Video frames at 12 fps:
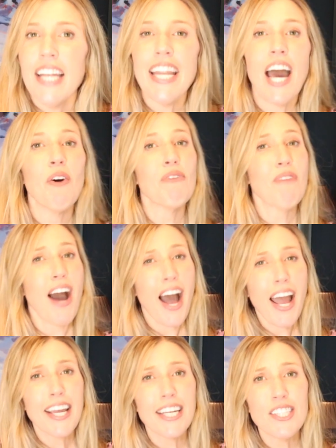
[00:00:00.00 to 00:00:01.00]
Now, if
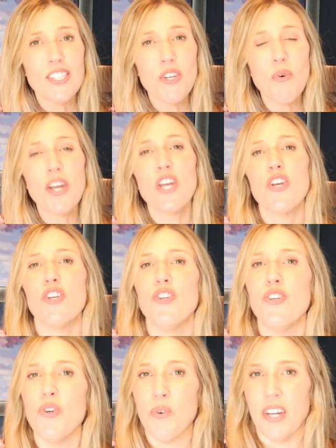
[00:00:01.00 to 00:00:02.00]
I can do it,
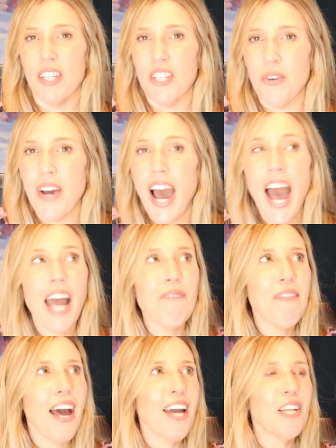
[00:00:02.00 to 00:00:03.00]
you can do it. I'm
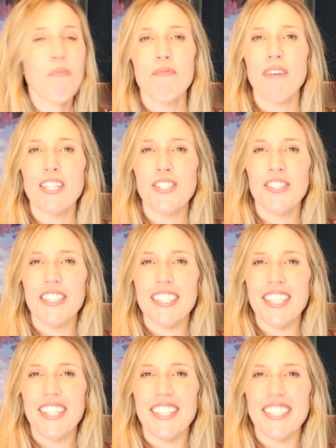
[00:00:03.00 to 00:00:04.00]
not a professional
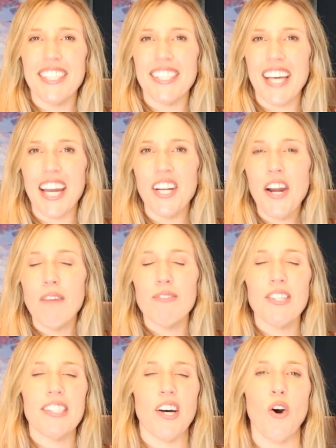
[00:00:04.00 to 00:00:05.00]
interior designer. I'm
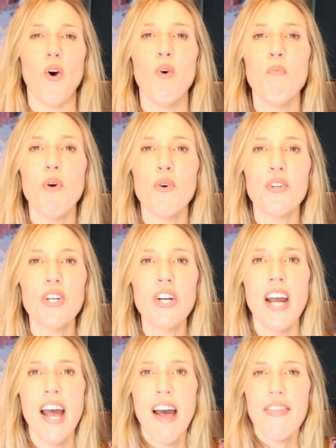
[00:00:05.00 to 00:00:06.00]
just a homeowner
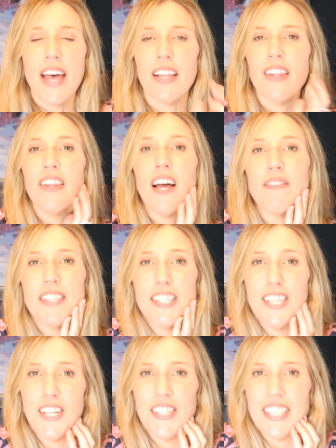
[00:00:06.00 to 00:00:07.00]
that loves
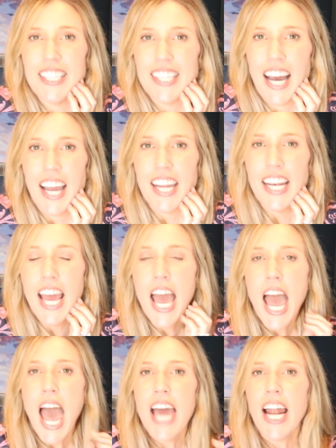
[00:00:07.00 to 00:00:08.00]
interior design,
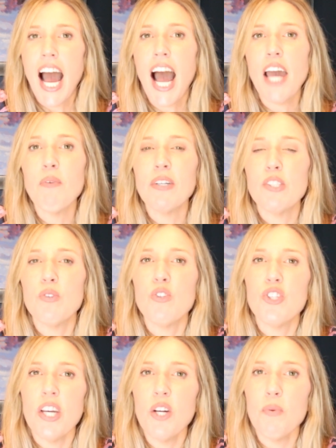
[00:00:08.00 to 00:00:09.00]
and I want to
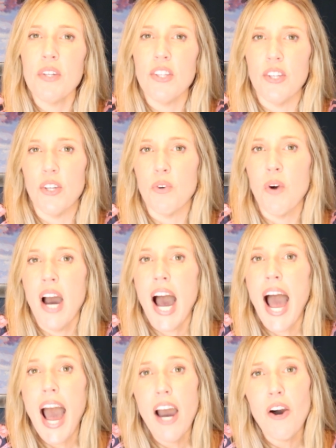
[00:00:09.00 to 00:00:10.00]
share with you
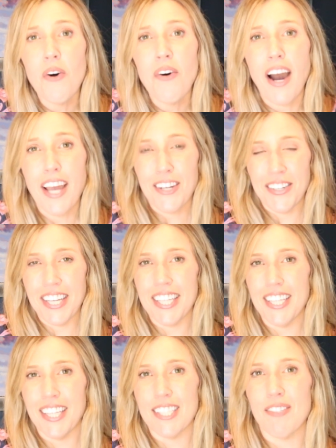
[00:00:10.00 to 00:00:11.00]
how I
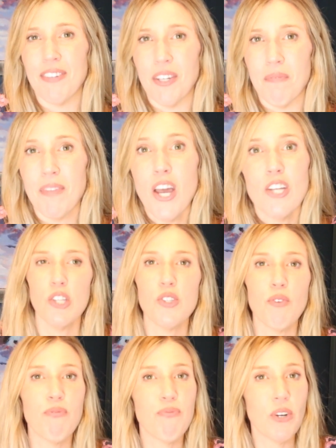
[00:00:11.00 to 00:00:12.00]
created this room.
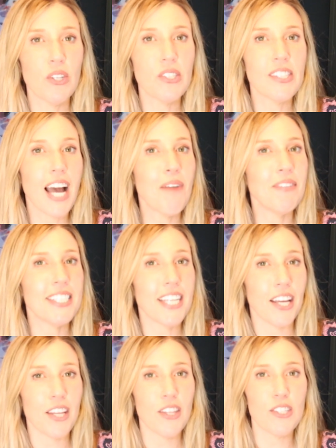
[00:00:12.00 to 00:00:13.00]
So first, I'm gonna
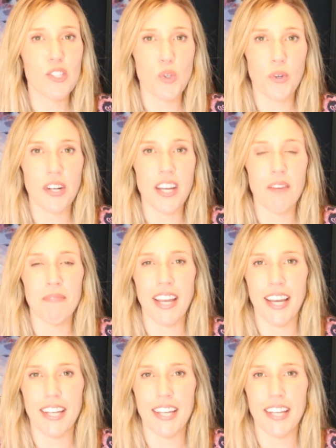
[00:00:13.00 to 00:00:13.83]
tell you the story of my